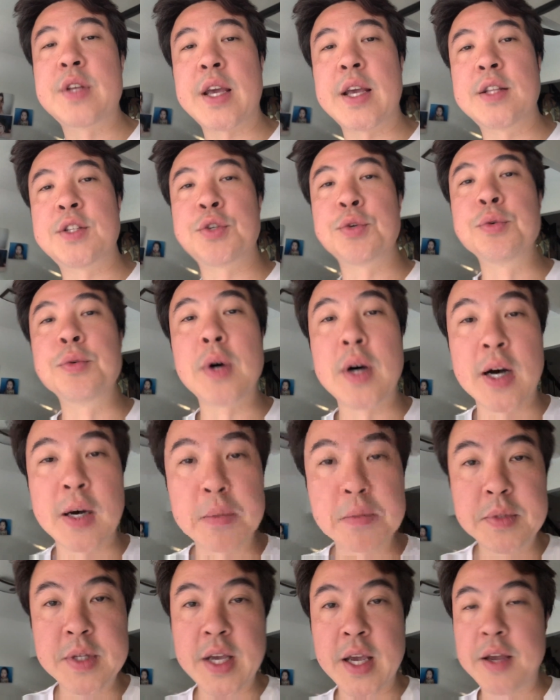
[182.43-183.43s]
day 2
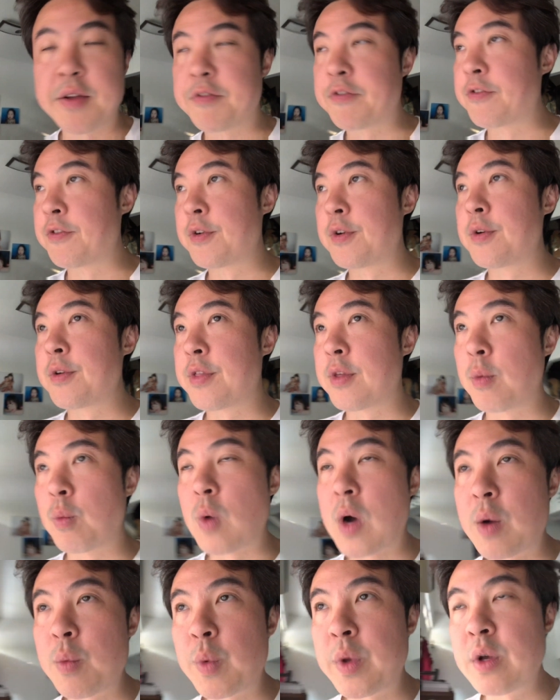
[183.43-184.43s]
update for the
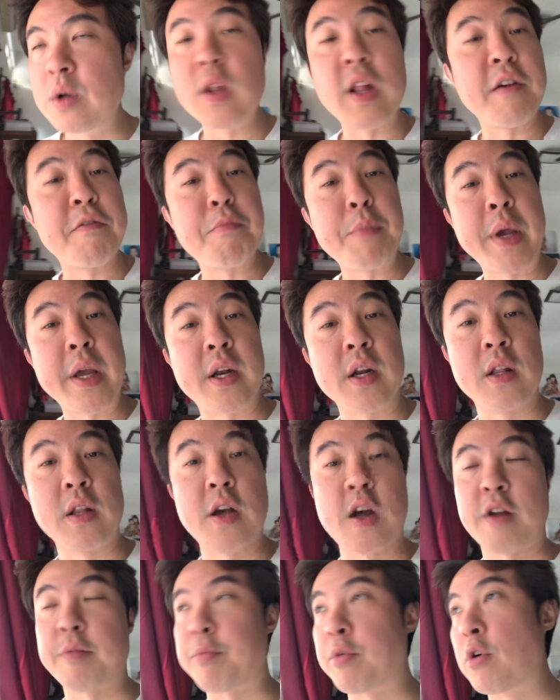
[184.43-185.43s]
Onewheel, I've made a
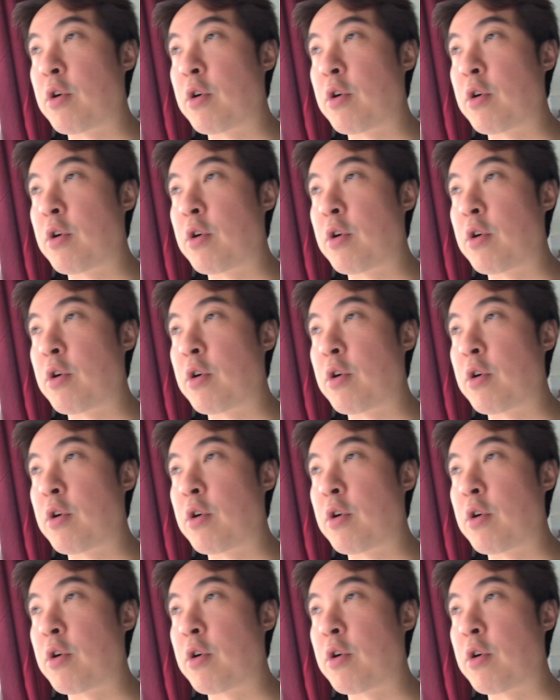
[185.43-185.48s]
lot of